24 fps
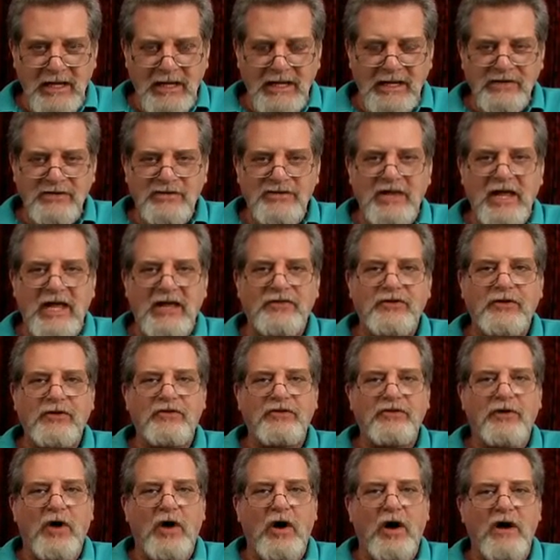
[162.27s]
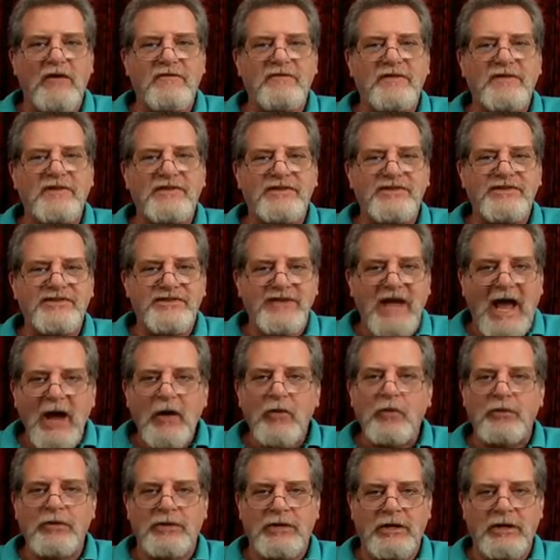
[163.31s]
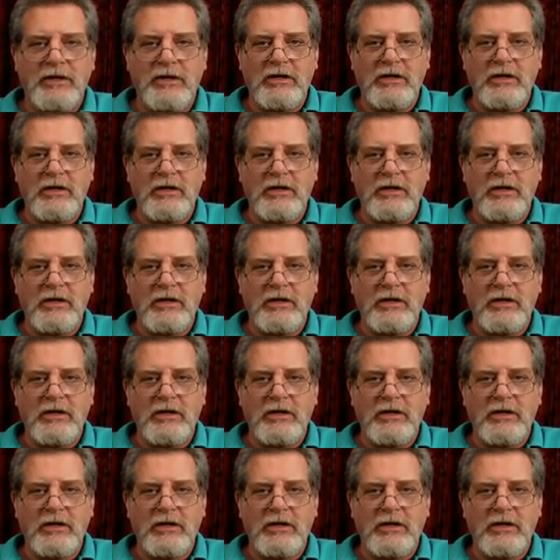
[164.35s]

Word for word: is that there's often sound